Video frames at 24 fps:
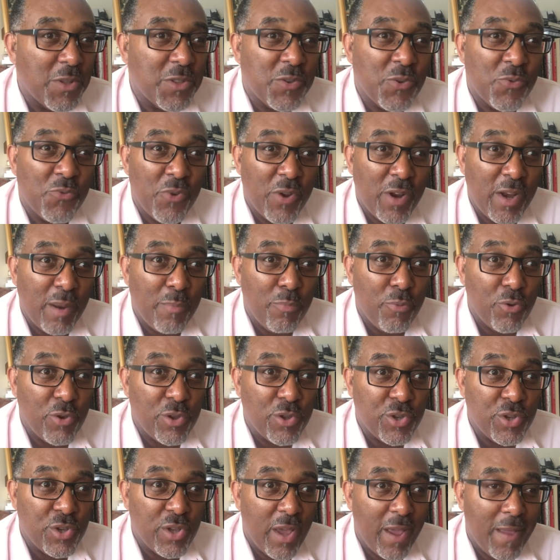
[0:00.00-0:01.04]
to really
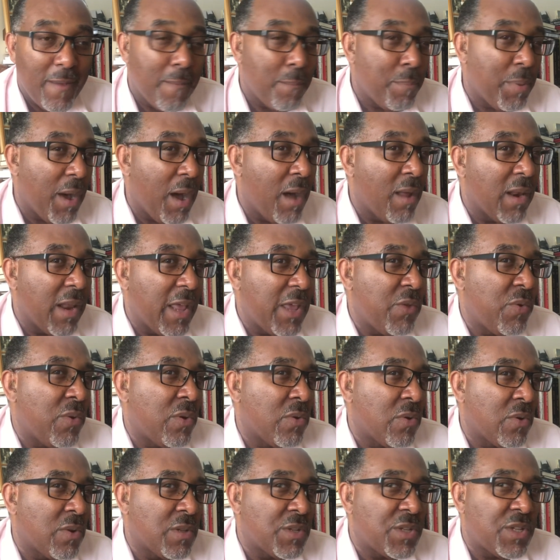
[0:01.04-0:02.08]
appreciate, but I'll let you in
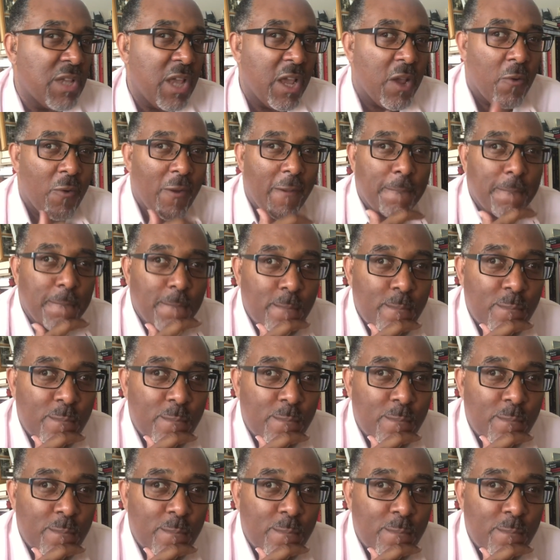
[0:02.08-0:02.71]
on a secret.